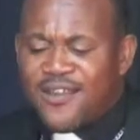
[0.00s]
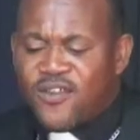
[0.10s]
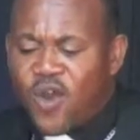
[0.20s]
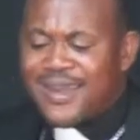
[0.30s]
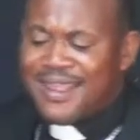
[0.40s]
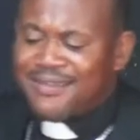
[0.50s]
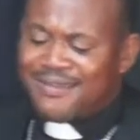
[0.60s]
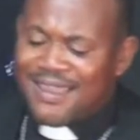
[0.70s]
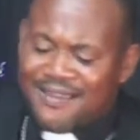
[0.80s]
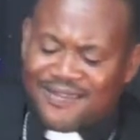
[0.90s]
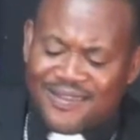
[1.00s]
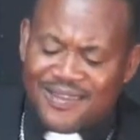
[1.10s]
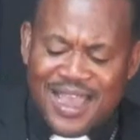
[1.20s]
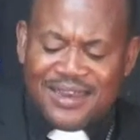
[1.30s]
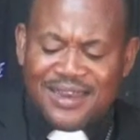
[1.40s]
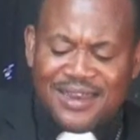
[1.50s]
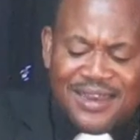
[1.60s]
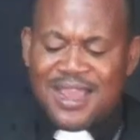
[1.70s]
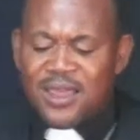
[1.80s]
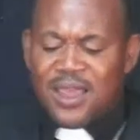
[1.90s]
all the tests that,
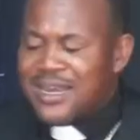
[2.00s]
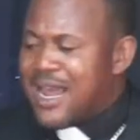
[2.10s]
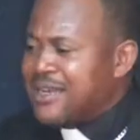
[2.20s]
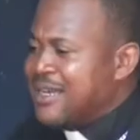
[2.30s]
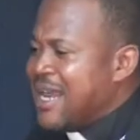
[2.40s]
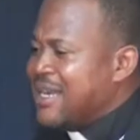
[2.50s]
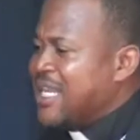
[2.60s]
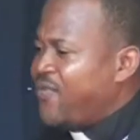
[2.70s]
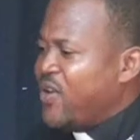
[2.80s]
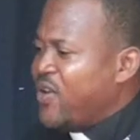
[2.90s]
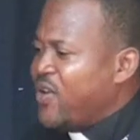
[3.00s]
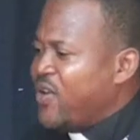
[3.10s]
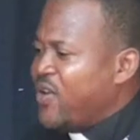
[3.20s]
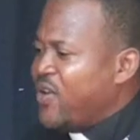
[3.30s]
that, that, that David went through.